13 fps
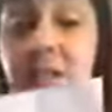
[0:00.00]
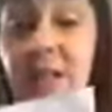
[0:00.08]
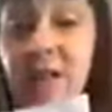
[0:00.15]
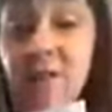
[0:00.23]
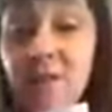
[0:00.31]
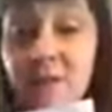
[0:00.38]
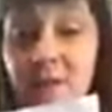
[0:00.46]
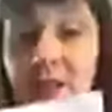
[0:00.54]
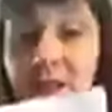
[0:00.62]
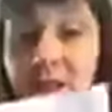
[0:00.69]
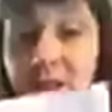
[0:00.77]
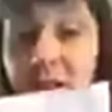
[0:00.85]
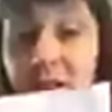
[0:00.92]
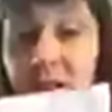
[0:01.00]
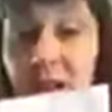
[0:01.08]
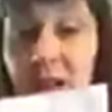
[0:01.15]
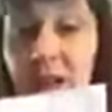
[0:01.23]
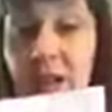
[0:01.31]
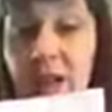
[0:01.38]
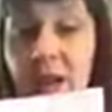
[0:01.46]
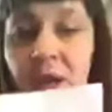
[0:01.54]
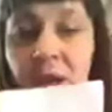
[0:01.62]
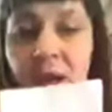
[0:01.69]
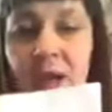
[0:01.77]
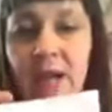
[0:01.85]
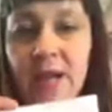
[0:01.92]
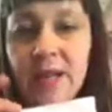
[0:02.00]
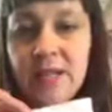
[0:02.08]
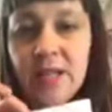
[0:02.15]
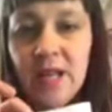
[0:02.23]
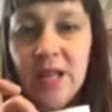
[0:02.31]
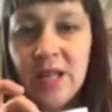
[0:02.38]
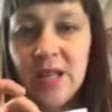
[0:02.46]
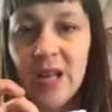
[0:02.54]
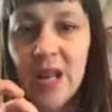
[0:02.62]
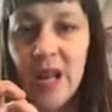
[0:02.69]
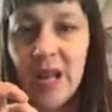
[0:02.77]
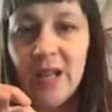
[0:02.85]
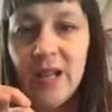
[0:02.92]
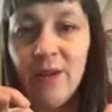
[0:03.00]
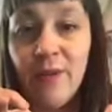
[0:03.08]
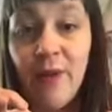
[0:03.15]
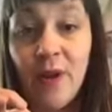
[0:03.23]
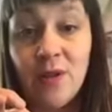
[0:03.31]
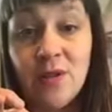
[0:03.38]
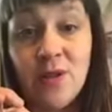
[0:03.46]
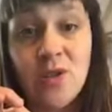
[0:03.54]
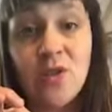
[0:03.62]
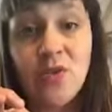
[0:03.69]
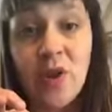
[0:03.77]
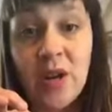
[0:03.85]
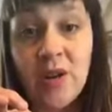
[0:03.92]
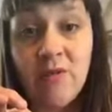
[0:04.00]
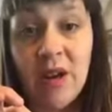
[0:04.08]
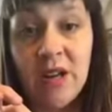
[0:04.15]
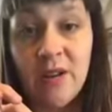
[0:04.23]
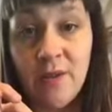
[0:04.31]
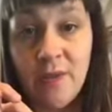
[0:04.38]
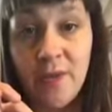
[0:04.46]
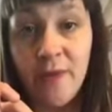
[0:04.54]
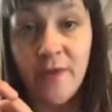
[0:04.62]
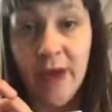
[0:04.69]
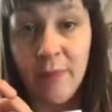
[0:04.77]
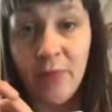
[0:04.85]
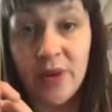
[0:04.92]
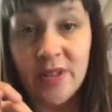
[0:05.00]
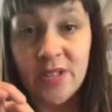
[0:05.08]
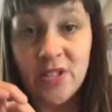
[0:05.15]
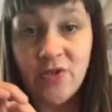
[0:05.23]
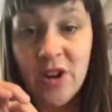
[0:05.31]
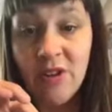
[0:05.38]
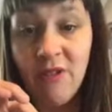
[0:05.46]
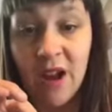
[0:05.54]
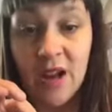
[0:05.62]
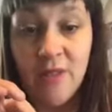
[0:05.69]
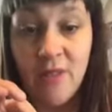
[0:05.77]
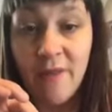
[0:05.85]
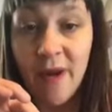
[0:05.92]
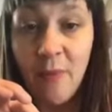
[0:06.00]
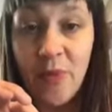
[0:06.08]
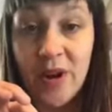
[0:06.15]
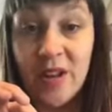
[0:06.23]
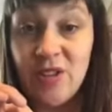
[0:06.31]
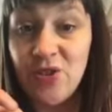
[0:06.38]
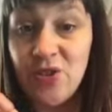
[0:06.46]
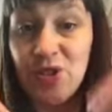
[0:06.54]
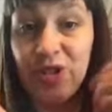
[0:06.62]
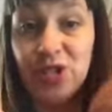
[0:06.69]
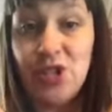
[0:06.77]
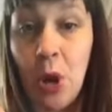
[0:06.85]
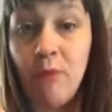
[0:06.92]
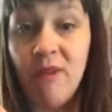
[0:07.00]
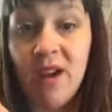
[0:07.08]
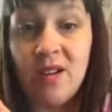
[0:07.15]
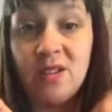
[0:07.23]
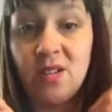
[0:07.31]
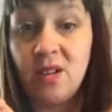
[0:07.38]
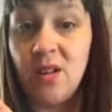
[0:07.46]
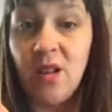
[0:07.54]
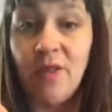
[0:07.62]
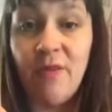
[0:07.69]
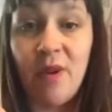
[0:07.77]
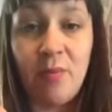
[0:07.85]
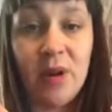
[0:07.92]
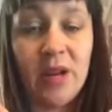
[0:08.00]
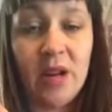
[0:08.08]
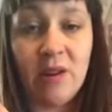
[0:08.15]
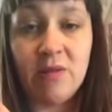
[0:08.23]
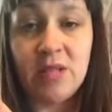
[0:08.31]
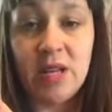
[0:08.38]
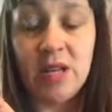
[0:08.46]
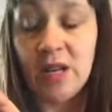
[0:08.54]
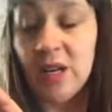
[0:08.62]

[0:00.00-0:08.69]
outer edge here, is the line that follows the straight grain of the fabric. The straight grain of the fabric is just the direction that the fabric goes in.